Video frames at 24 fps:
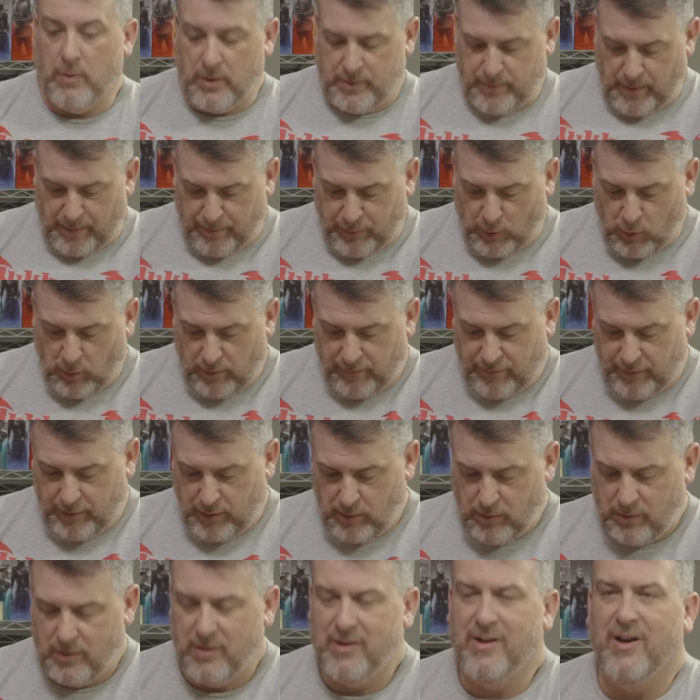much peppercorn for
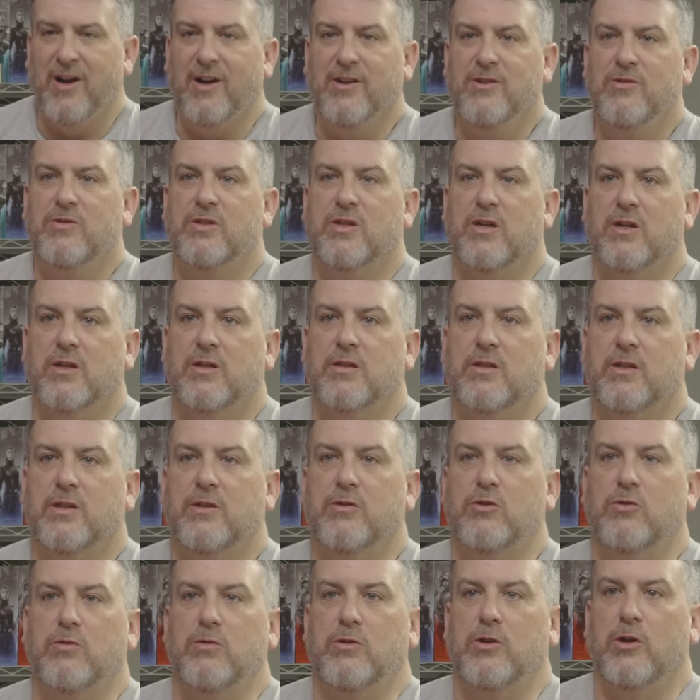you? Are you seriously,
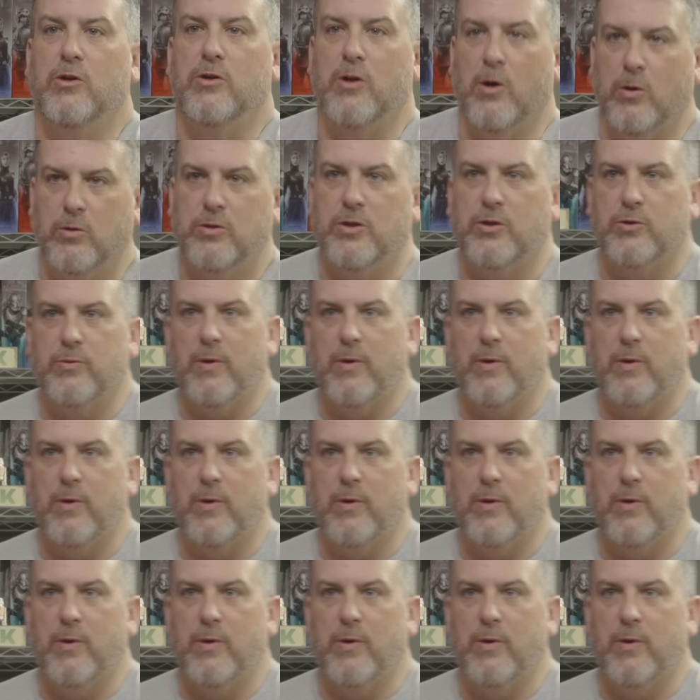your nose is